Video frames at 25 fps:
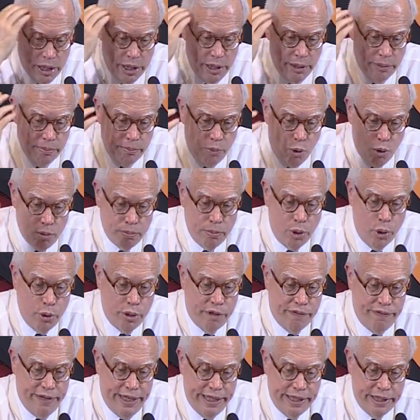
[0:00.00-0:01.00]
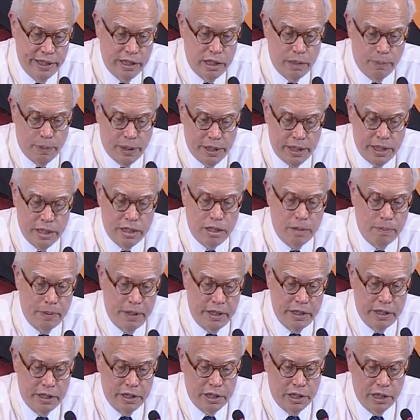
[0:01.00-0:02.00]
they're more motivated to
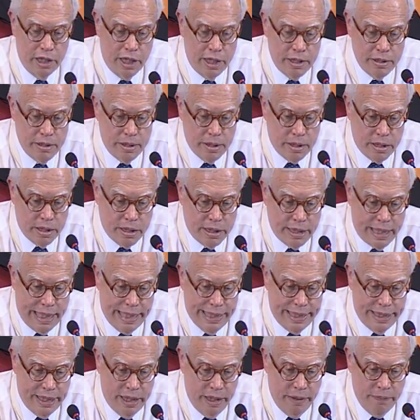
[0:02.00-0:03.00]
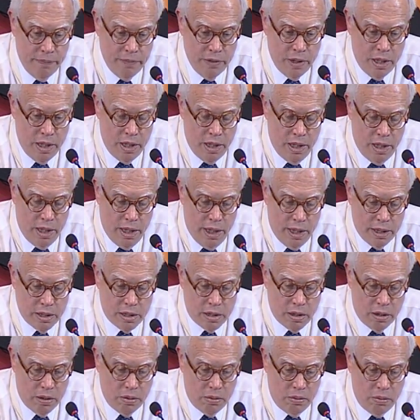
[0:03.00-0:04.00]
participate in the larger society. And
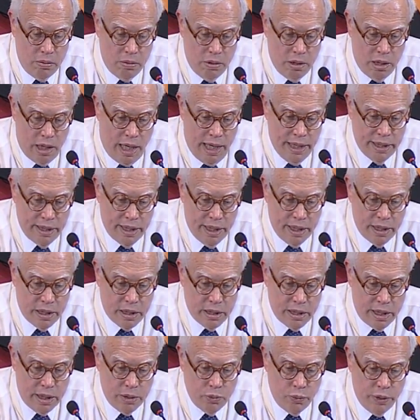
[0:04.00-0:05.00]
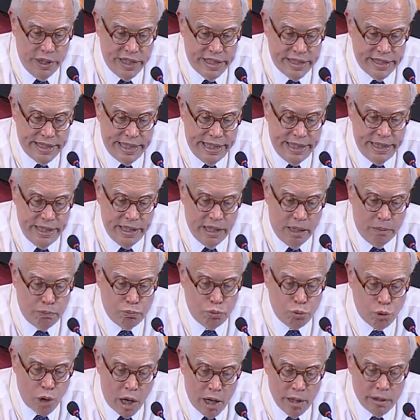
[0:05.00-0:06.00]
so I think that we see a
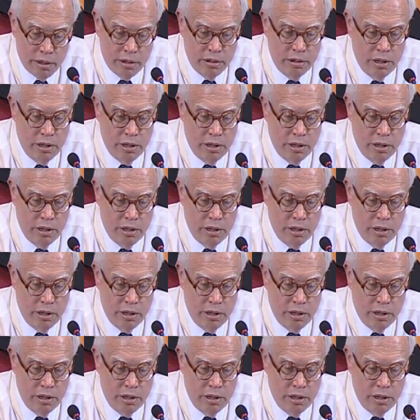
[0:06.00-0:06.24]
broader